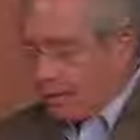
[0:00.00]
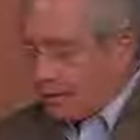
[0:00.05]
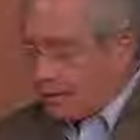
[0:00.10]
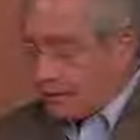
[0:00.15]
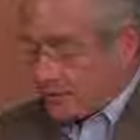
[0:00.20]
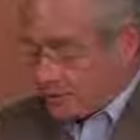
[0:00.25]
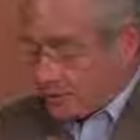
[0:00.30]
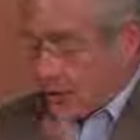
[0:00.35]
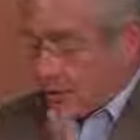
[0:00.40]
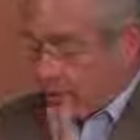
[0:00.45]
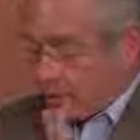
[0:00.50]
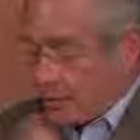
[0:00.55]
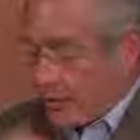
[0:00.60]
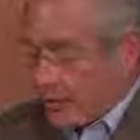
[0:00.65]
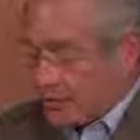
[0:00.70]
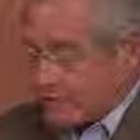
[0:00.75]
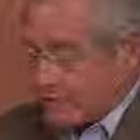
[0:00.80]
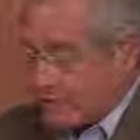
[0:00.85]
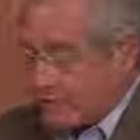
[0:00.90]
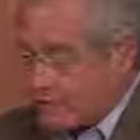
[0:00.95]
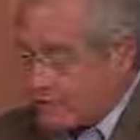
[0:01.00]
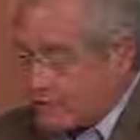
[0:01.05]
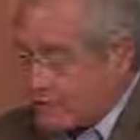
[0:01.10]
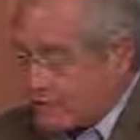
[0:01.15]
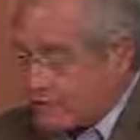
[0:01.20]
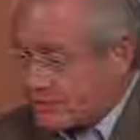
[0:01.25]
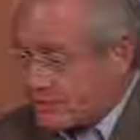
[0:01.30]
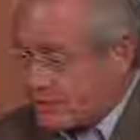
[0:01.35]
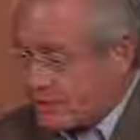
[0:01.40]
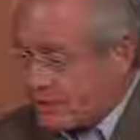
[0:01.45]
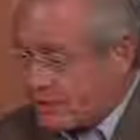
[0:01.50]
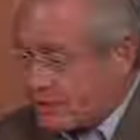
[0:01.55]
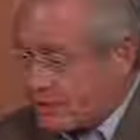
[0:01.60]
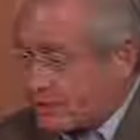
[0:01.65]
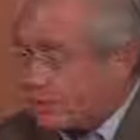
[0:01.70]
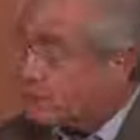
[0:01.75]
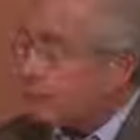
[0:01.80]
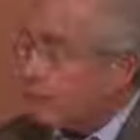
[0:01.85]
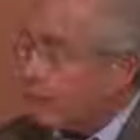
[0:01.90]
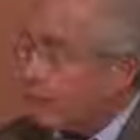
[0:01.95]
so the process is, is,
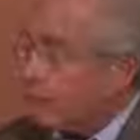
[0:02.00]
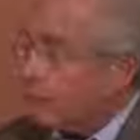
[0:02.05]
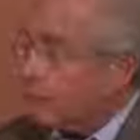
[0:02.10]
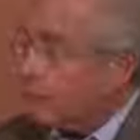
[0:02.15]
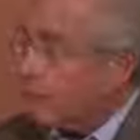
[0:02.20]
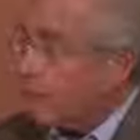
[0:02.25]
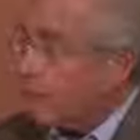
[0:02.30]
is fair.